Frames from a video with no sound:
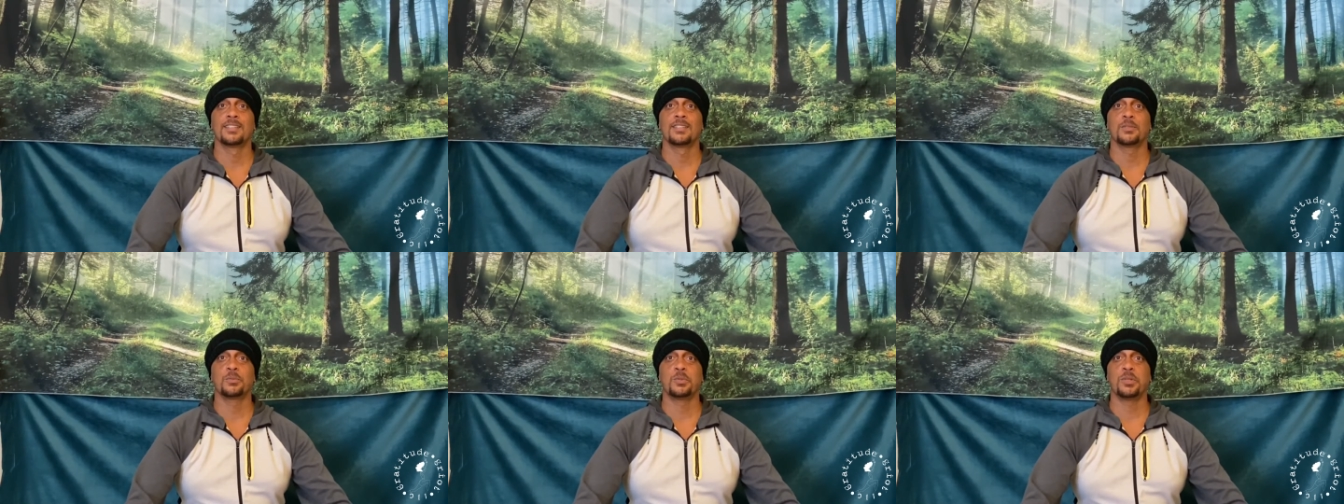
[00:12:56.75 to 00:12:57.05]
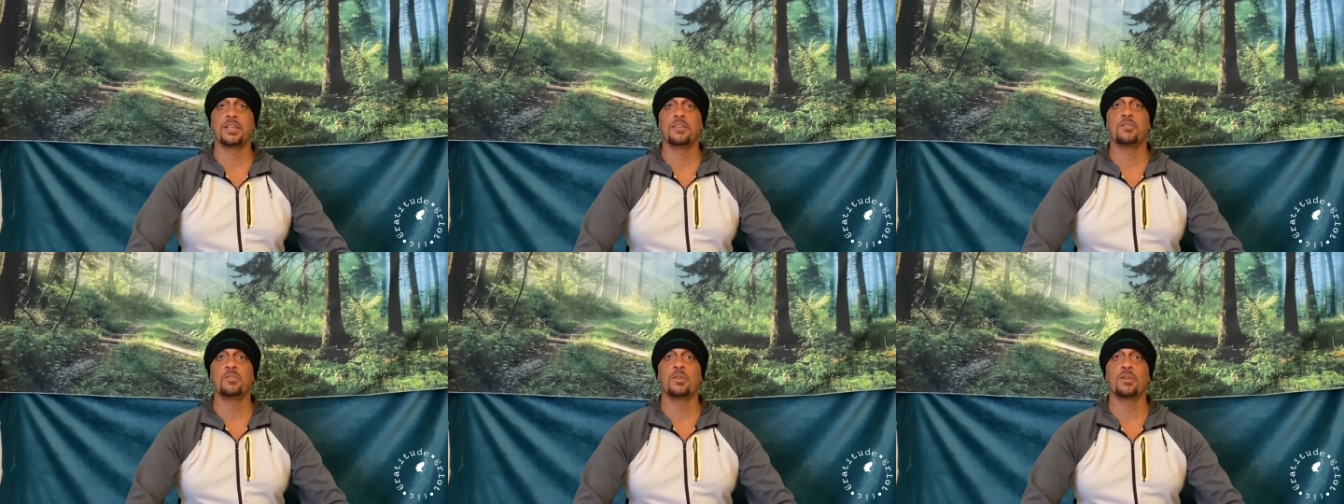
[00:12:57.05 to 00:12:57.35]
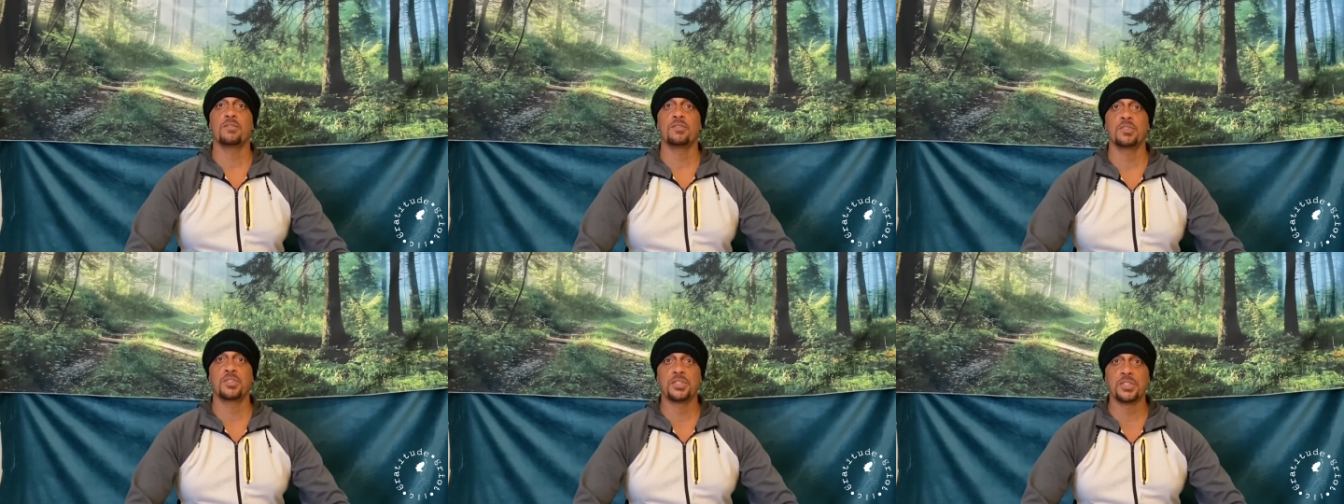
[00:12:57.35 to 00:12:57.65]
When have you
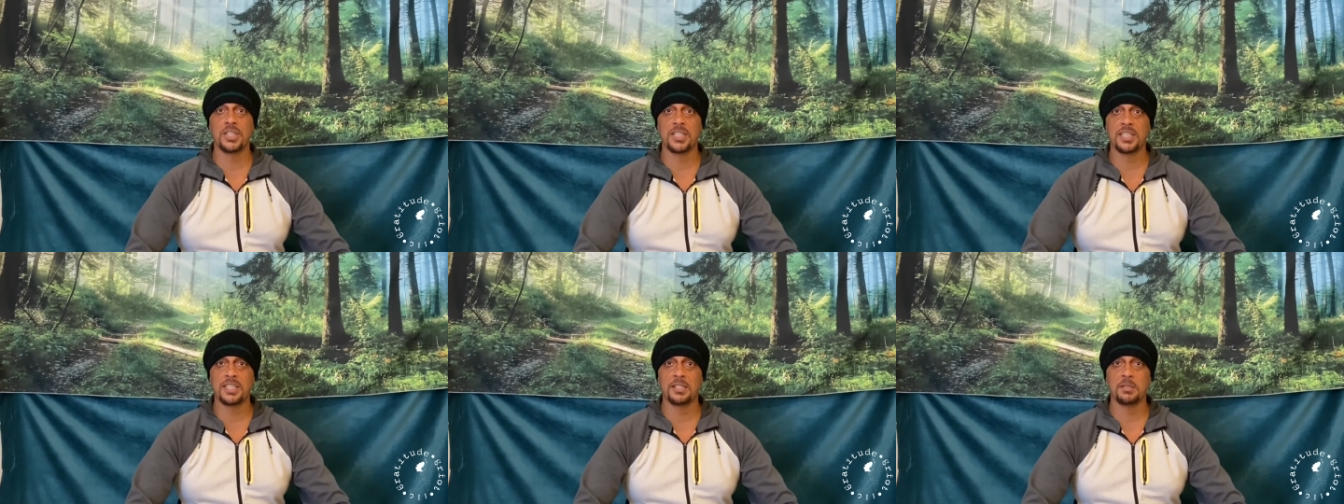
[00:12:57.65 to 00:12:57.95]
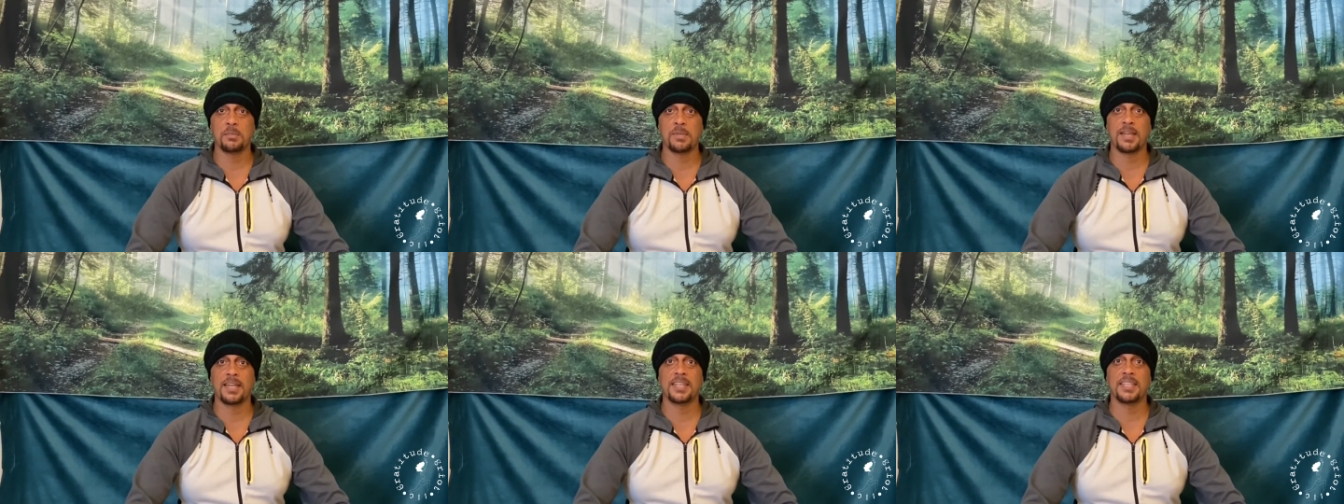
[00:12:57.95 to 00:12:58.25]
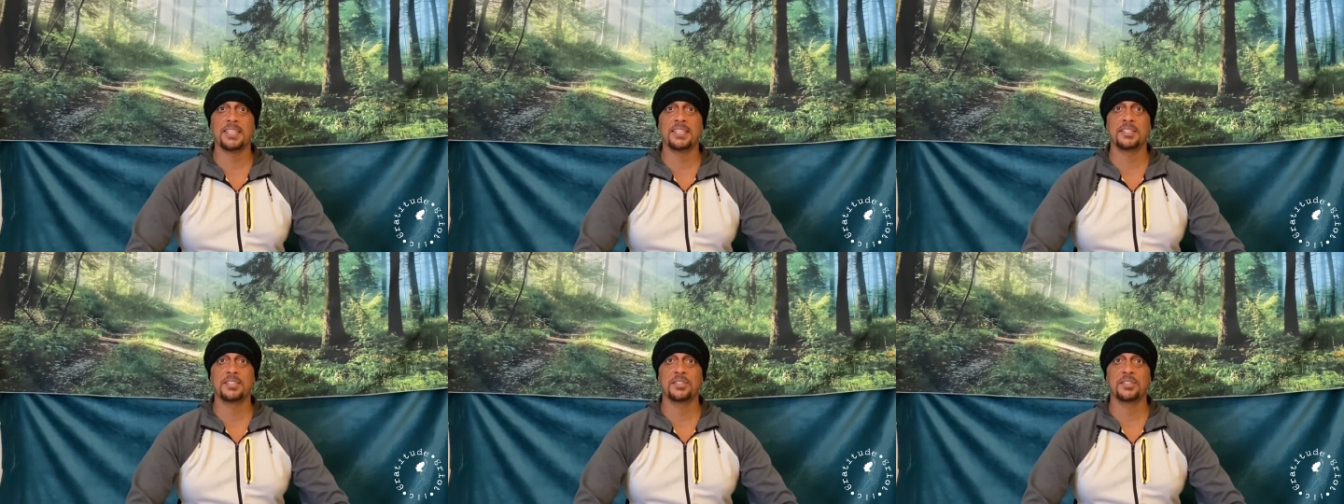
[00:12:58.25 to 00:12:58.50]
ever seen anybody